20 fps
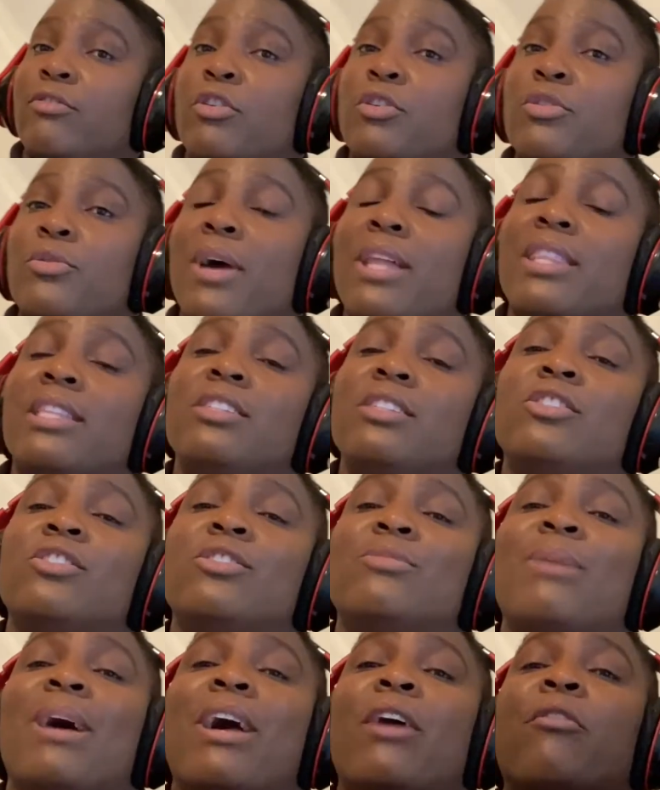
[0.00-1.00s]
you and this
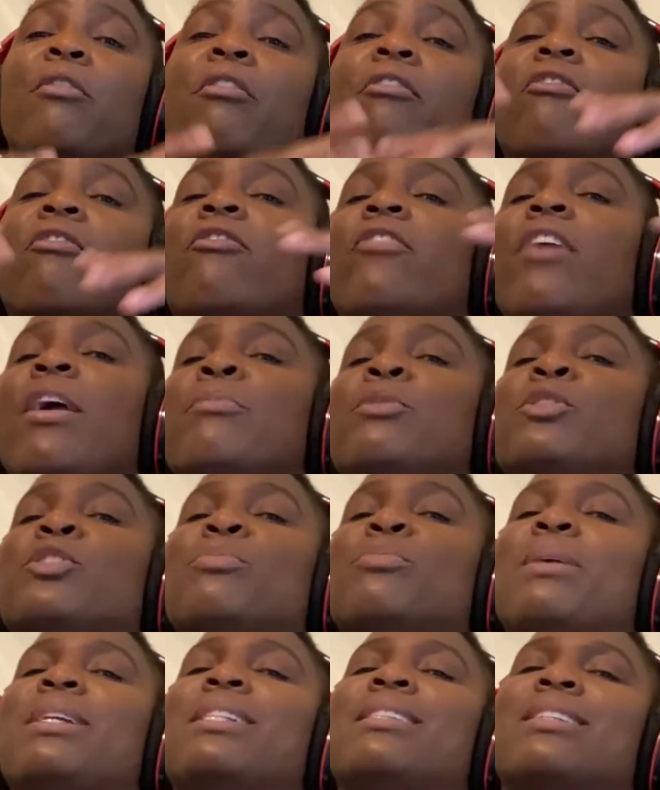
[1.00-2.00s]
is by our famous
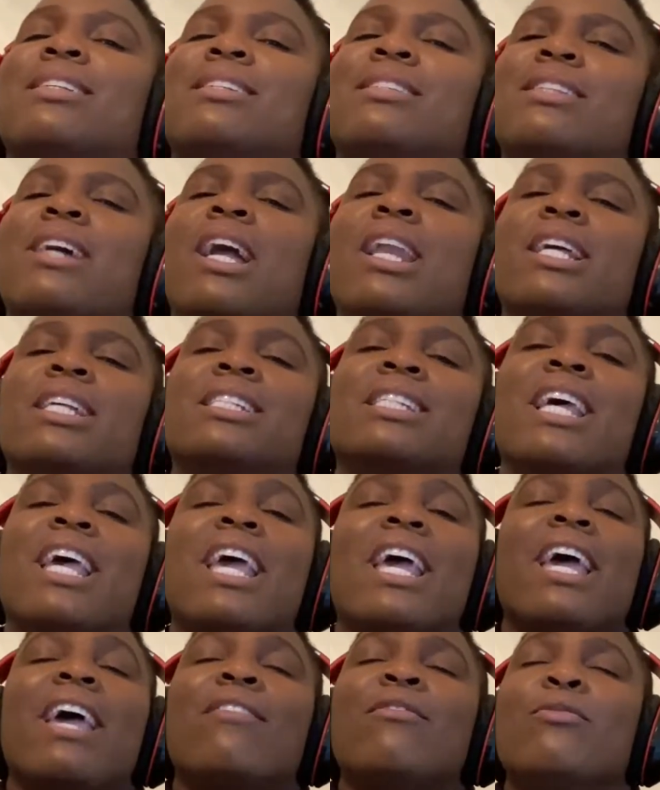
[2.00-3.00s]
Pentatonix.
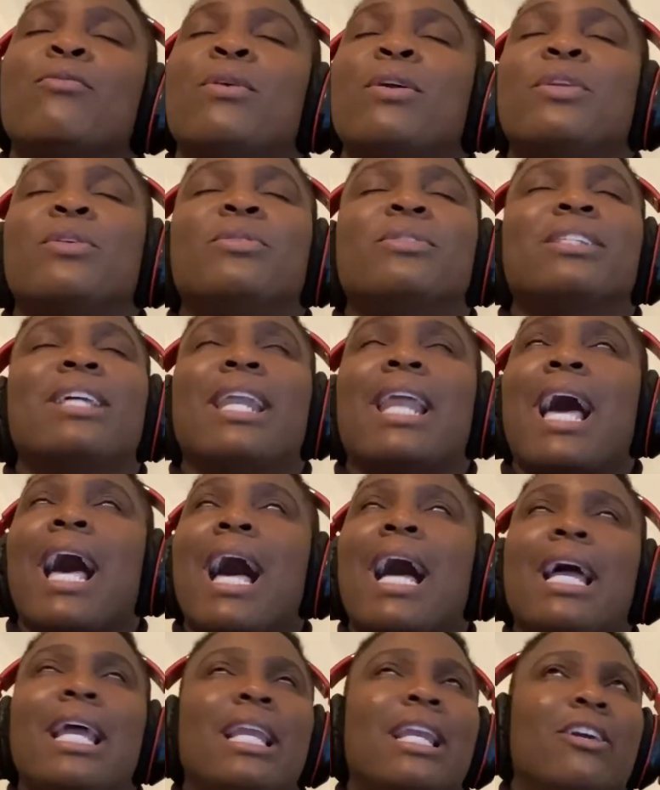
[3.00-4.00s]
Everyone knows that
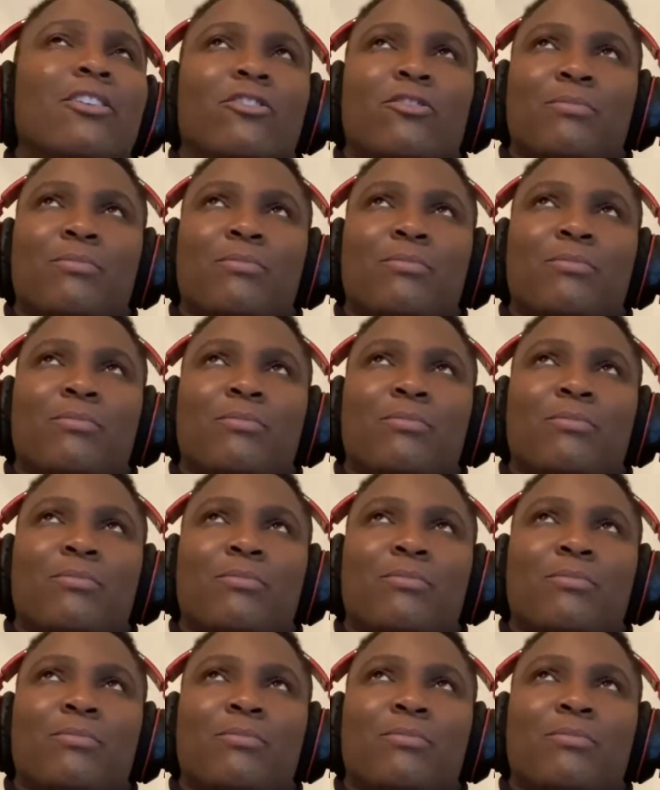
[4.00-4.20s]
I love